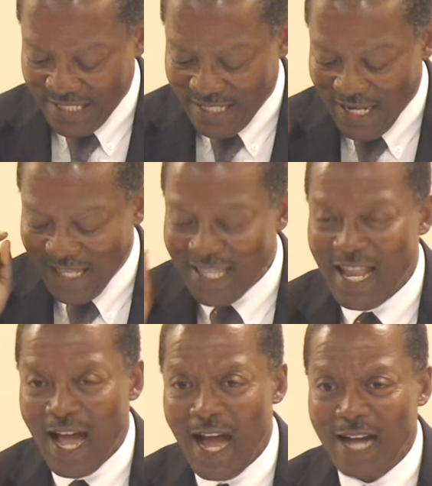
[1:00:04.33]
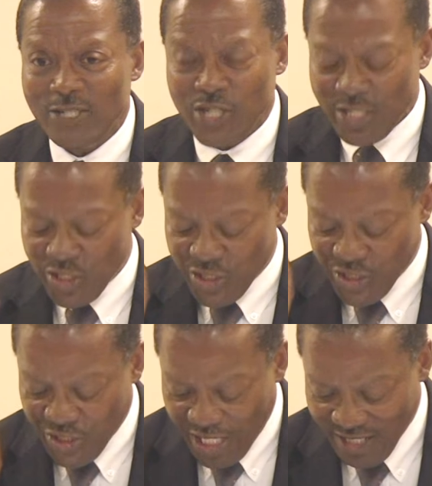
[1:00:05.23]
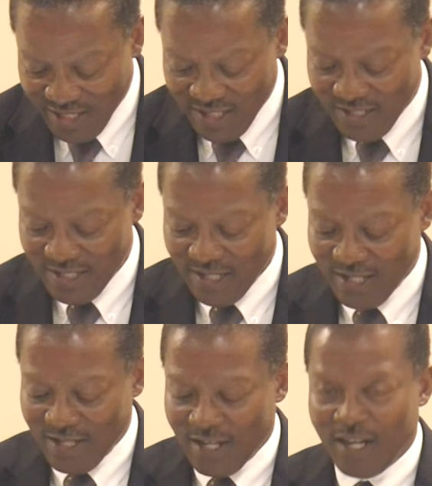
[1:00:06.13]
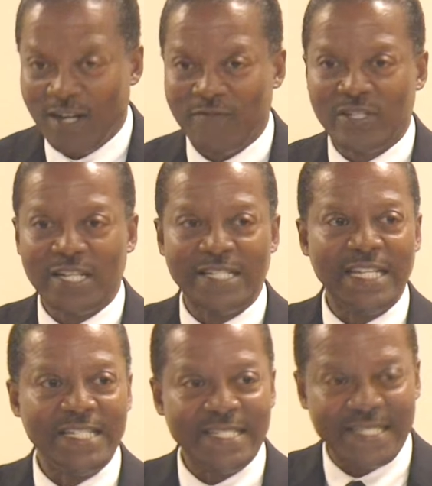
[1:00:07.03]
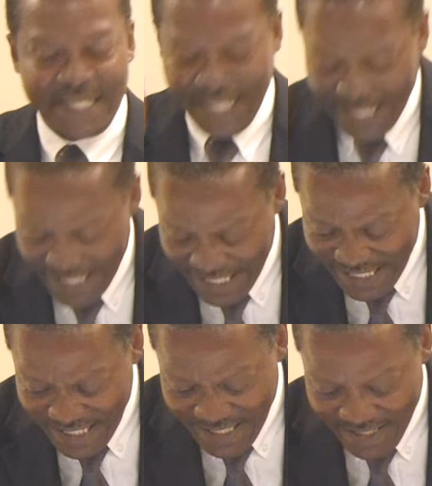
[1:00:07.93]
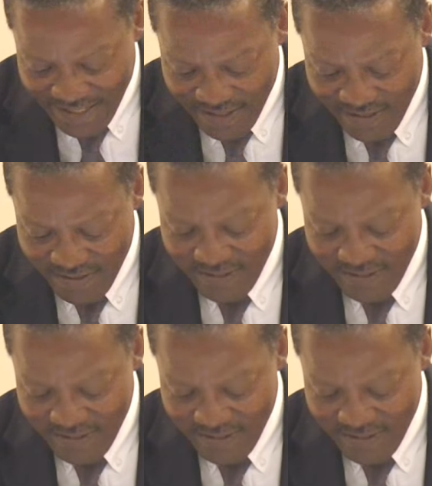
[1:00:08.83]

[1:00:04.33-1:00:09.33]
the larger share of the disease